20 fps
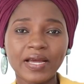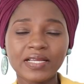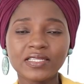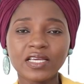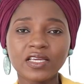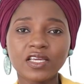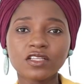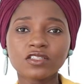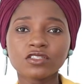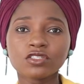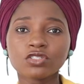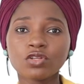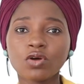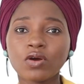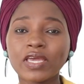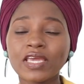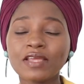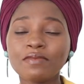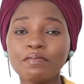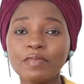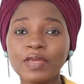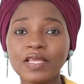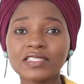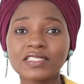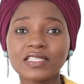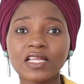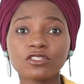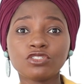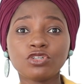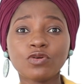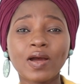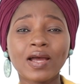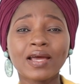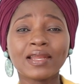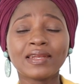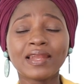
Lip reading: By taking stock, it means that you are